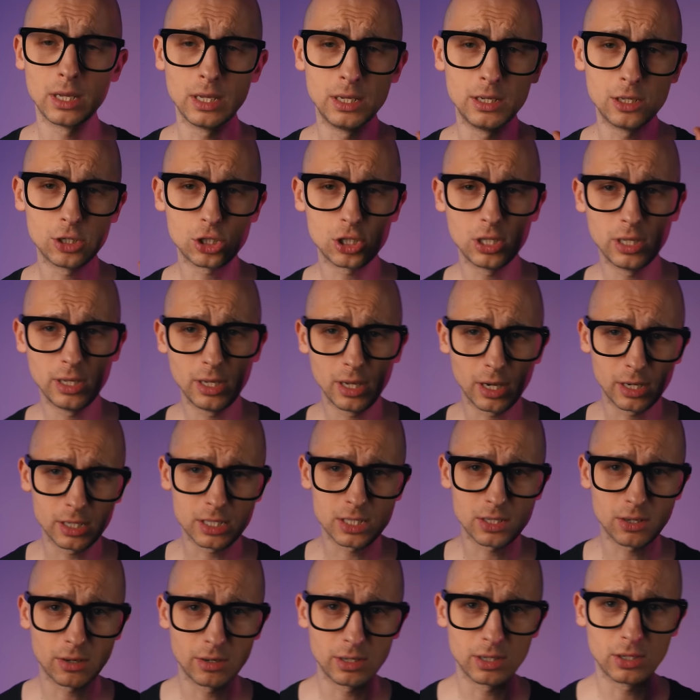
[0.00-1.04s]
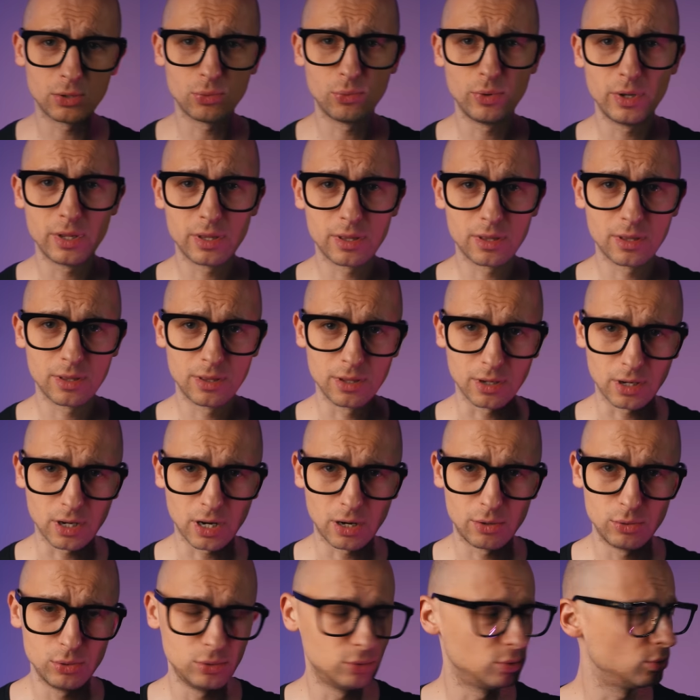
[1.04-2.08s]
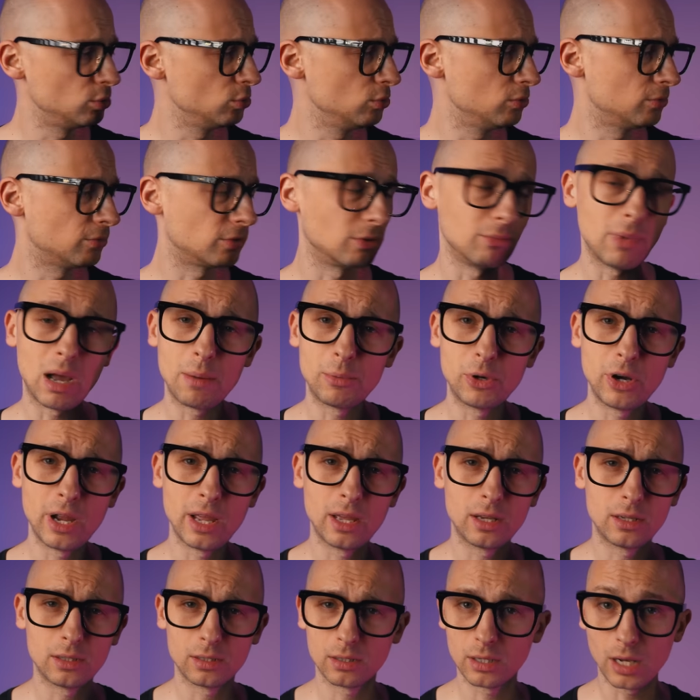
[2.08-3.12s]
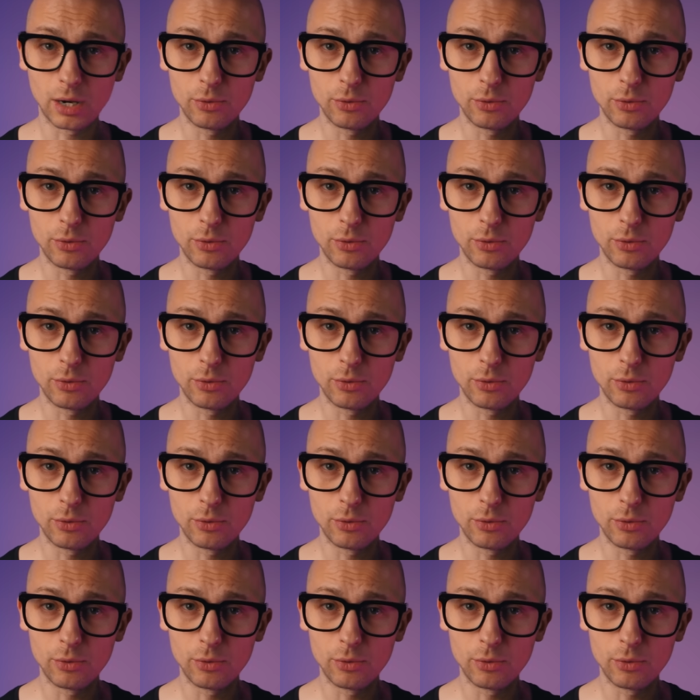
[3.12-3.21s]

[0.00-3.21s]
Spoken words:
Initially, I started with the Karoo 2 from Hammerhead.